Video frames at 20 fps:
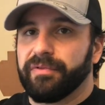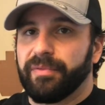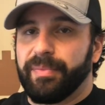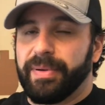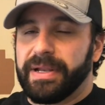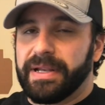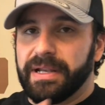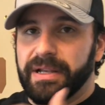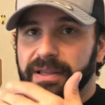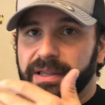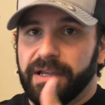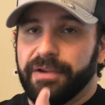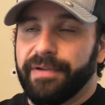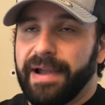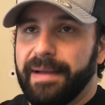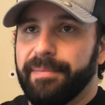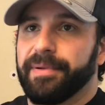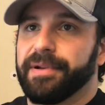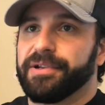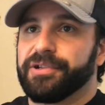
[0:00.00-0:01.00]
repeatedly
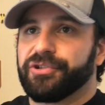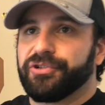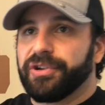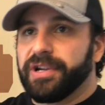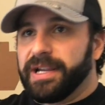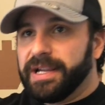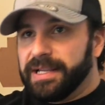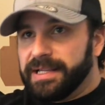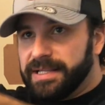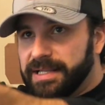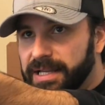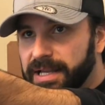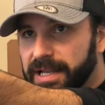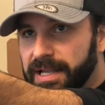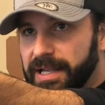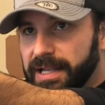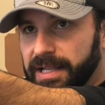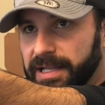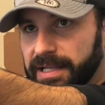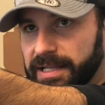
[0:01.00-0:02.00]
rapid strings,
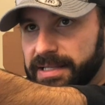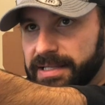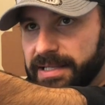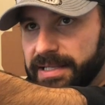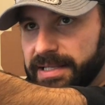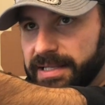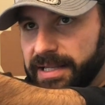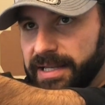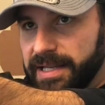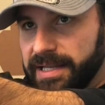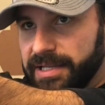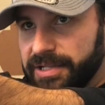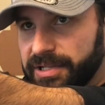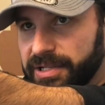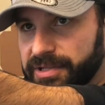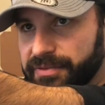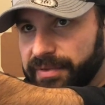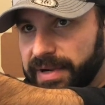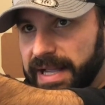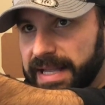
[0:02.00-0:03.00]
because the sight's
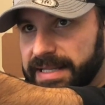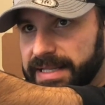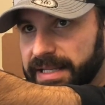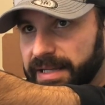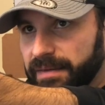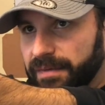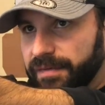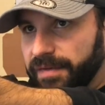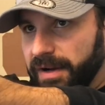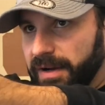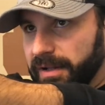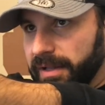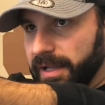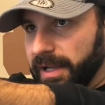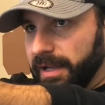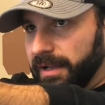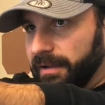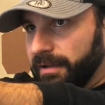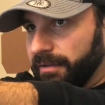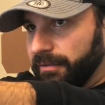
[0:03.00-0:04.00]
just rising and
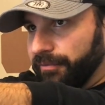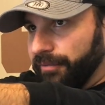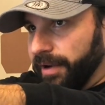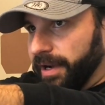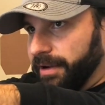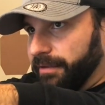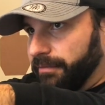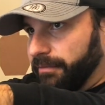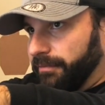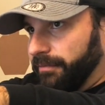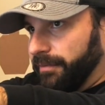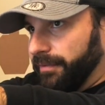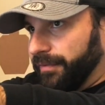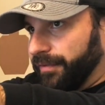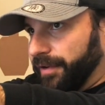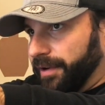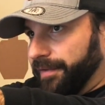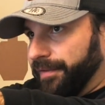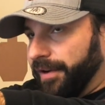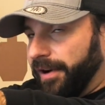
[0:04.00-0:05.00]
falling right in
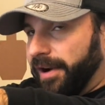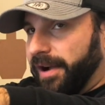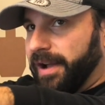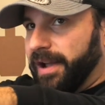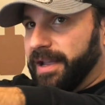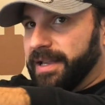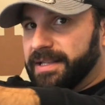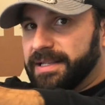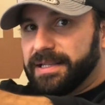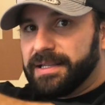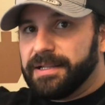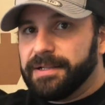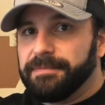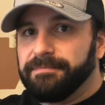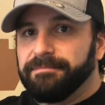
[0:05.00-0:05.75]
front of our eyes.